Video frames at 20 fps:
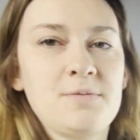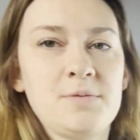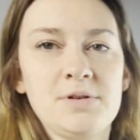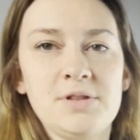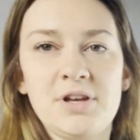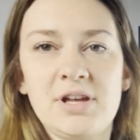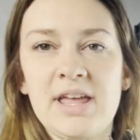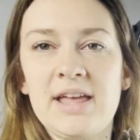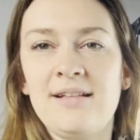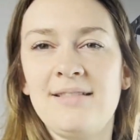were
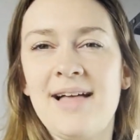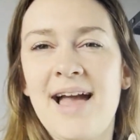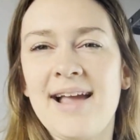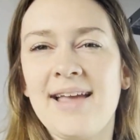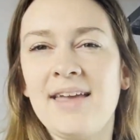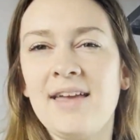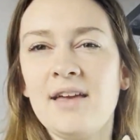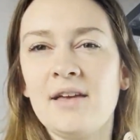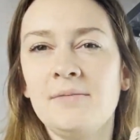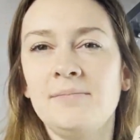looking
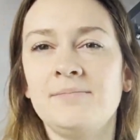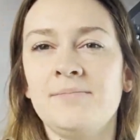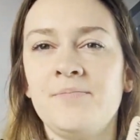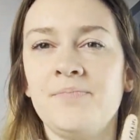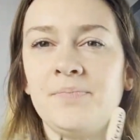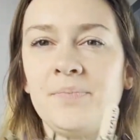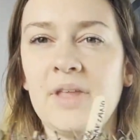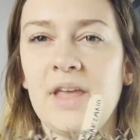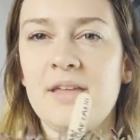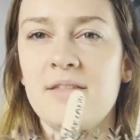leggy,
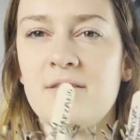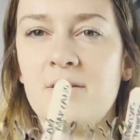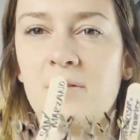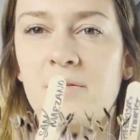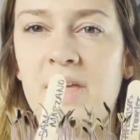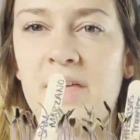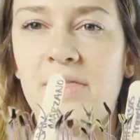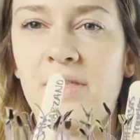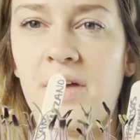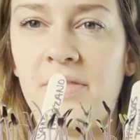and so
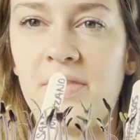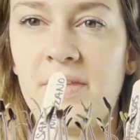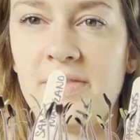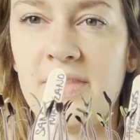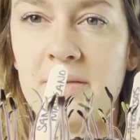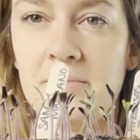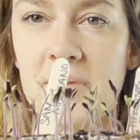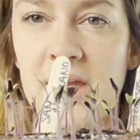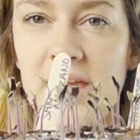they thought that the